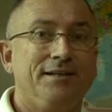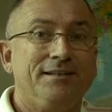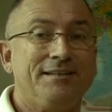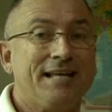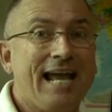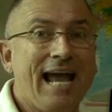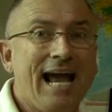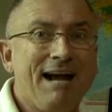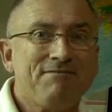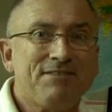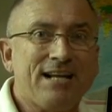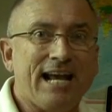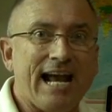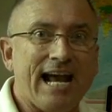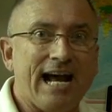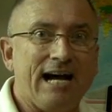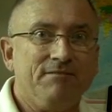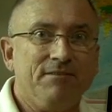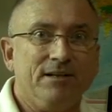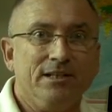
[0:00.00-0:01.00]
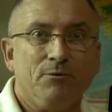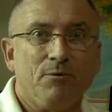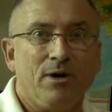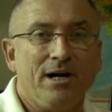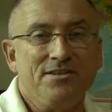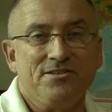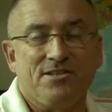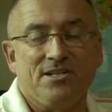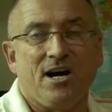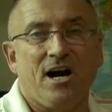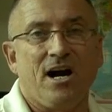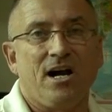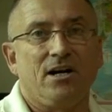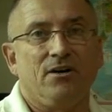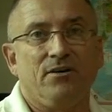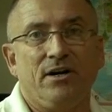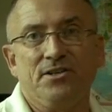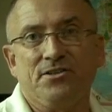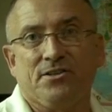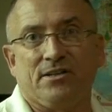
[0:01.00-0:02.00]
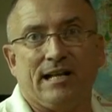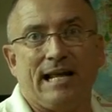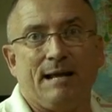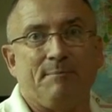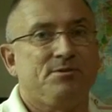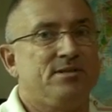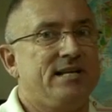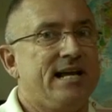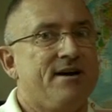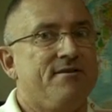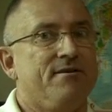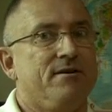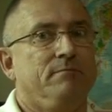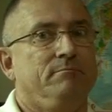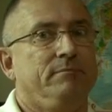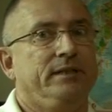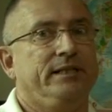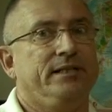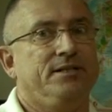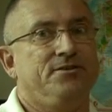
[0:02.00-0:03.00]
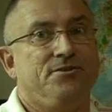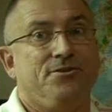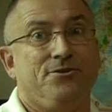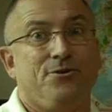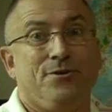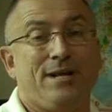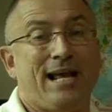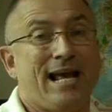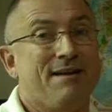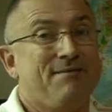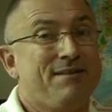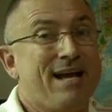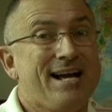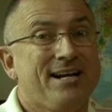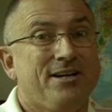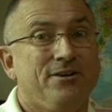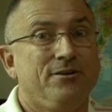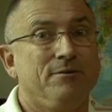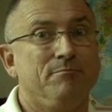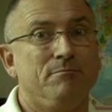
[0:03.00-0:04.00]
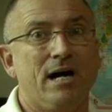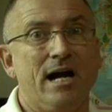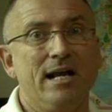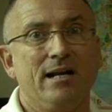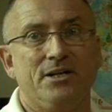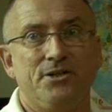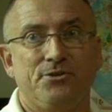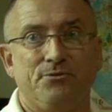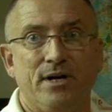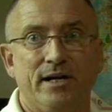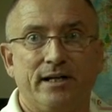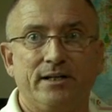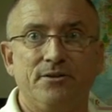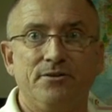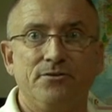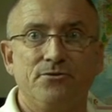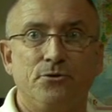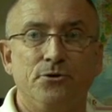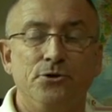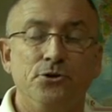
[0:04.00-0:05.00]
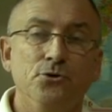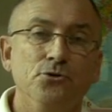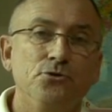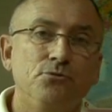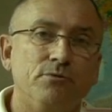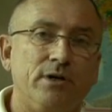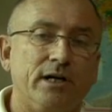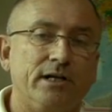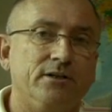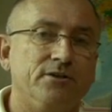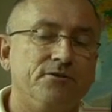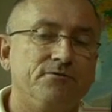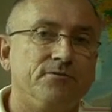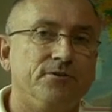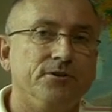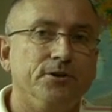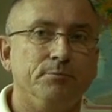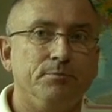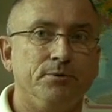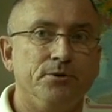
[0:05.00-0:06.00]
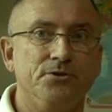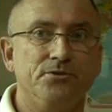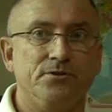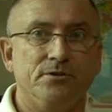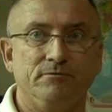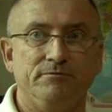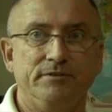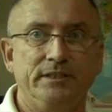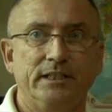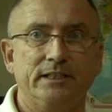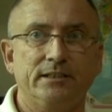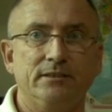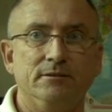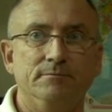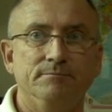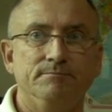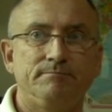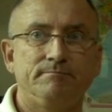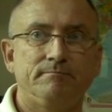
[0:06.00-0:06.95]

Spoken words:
They have to have, otherwise the IRS clamps down on them because you don't have accurate mileage records or use records for your personal vehicle.